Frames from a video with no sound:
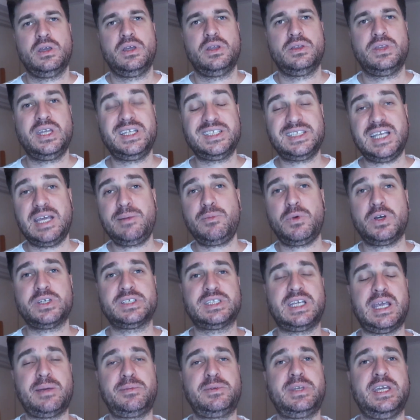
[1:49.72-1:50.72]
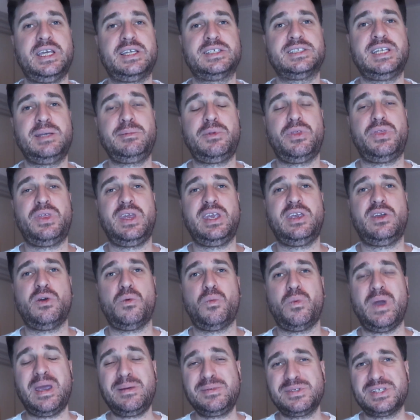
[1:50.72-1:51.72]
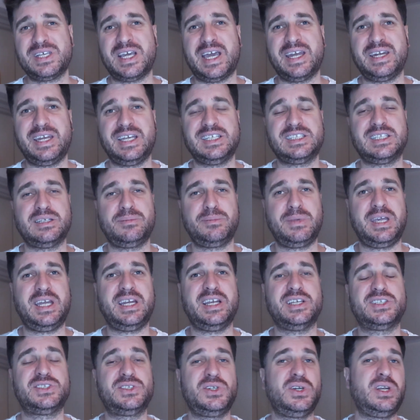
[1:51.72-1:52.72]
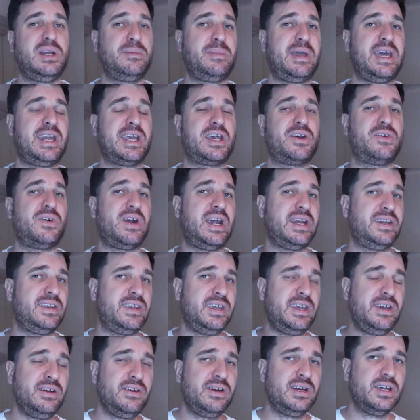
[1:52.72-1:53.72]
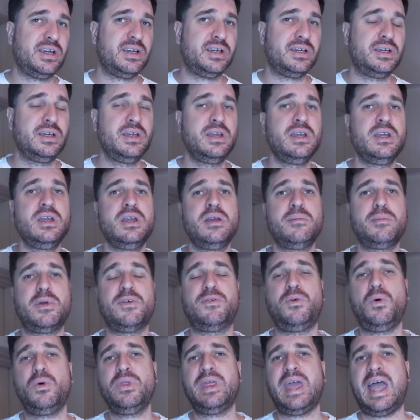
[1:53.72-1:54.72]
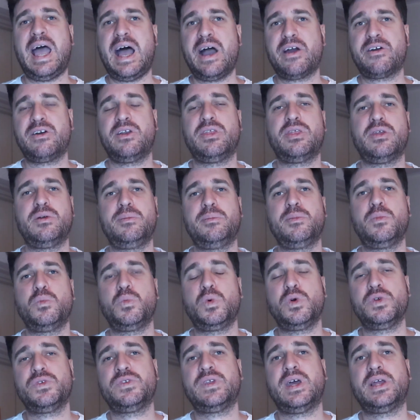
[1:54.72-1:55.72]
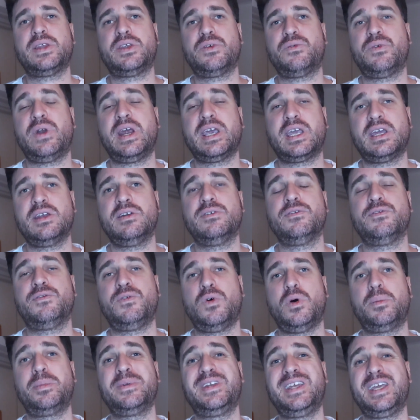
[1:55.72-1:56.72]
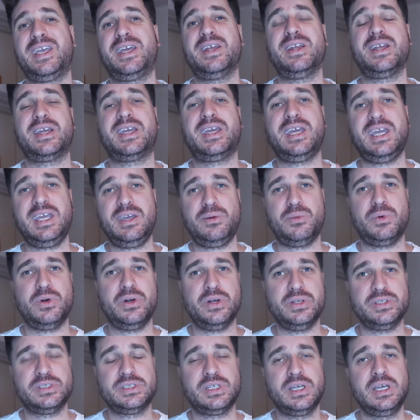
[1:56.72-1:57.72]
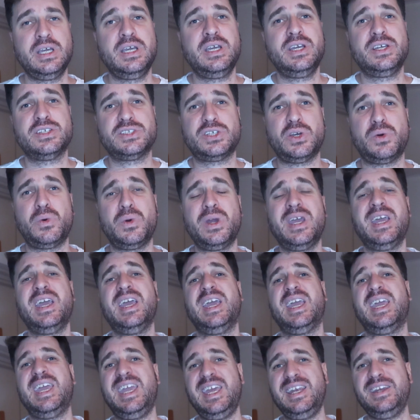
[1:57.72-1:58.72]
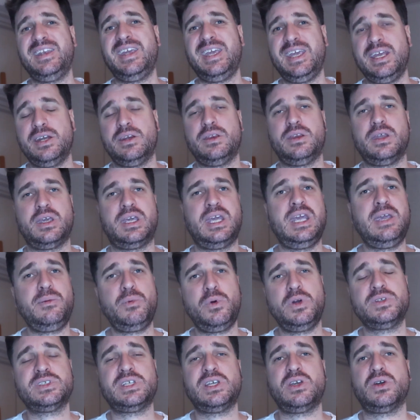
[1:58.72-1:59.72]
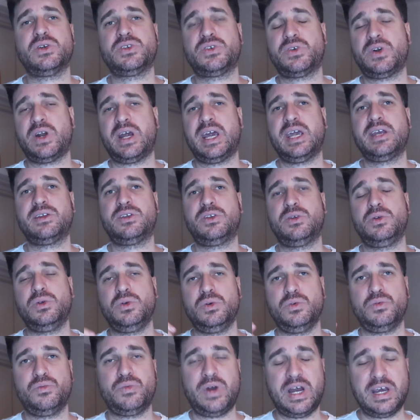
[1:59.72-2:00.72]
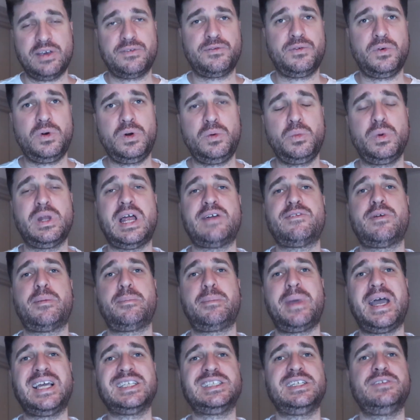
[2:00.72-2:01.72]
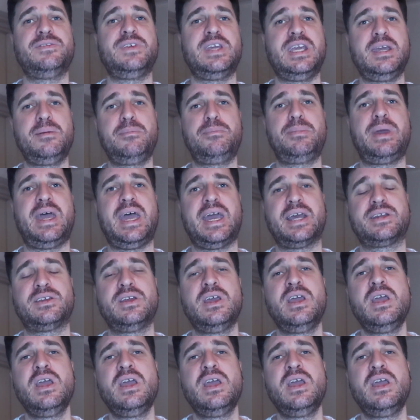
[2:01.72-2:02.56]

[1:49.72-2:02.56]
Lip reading: These sandbox skeptics seem to think your website needs to meet a certain amount of criteria before the algorithm will start to rank it for particular keywords. So hint, hint, the keywords that you're trying to rank for will have a massive impact